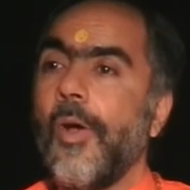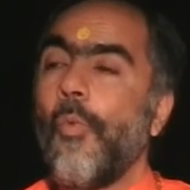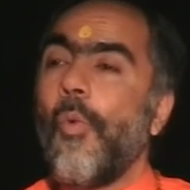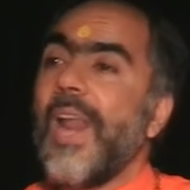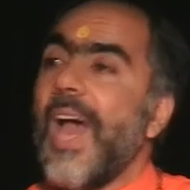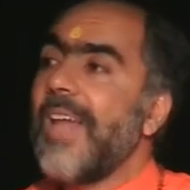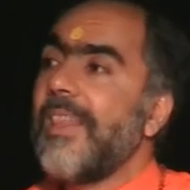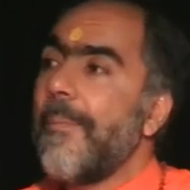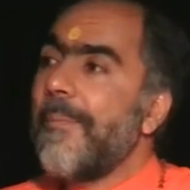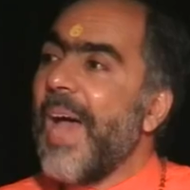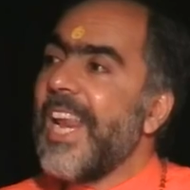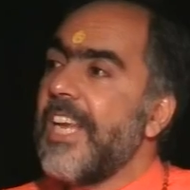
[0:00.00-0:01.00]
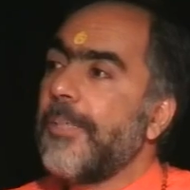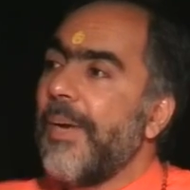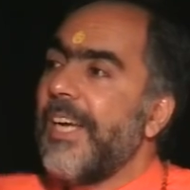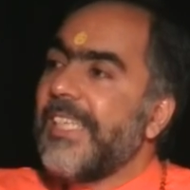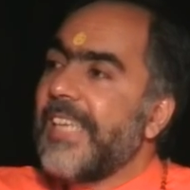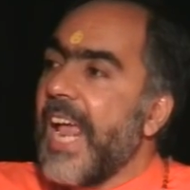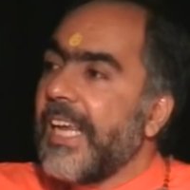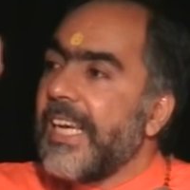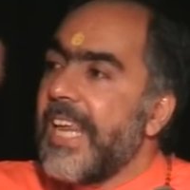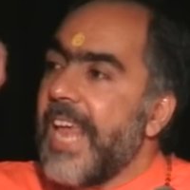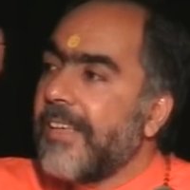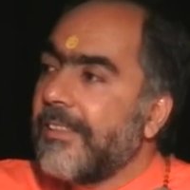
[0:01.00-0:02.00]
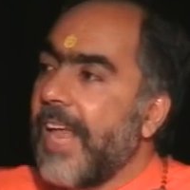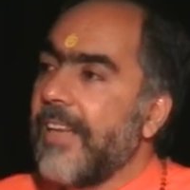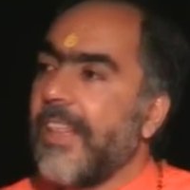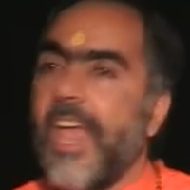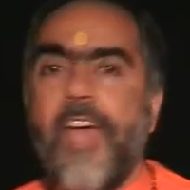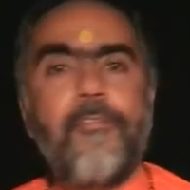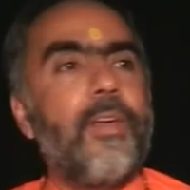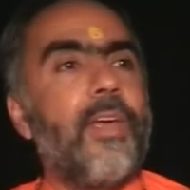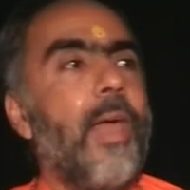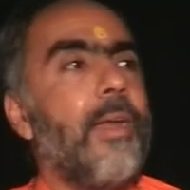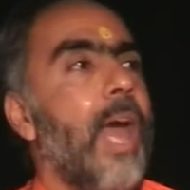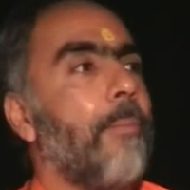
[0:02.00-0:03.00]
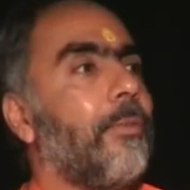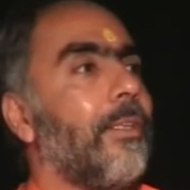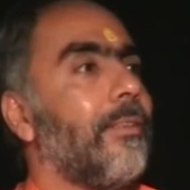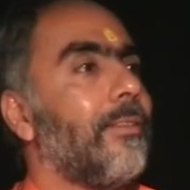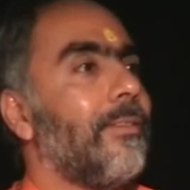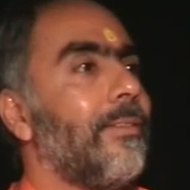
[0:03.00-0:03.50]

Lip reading: What are the management techniques that they have adapted?